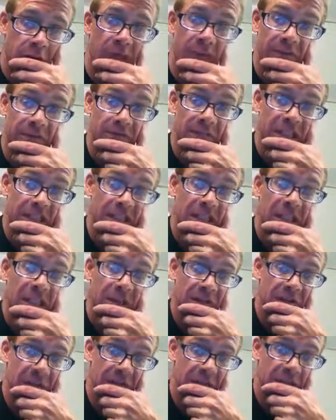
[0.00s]
I've been
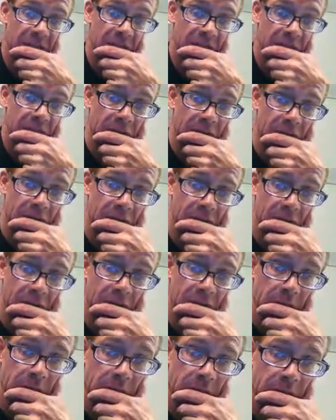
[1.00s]
defensive.
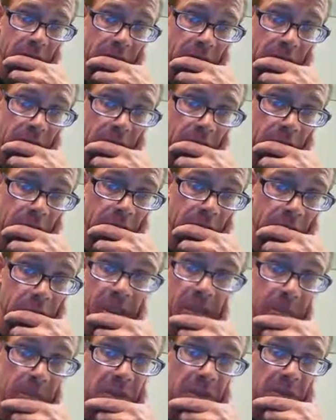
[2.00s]

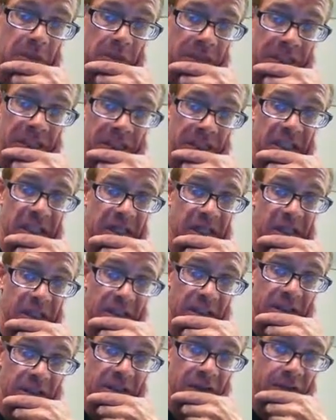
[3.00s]
But I'm done being
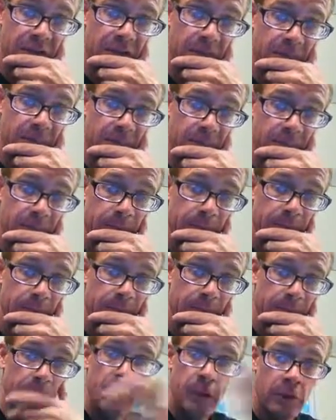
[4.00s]
defensive.
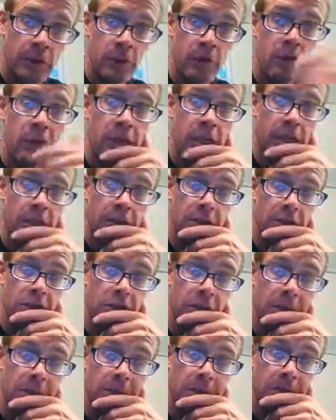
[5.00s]
You attack
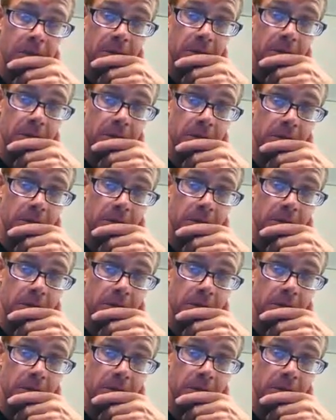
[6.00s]
this woman?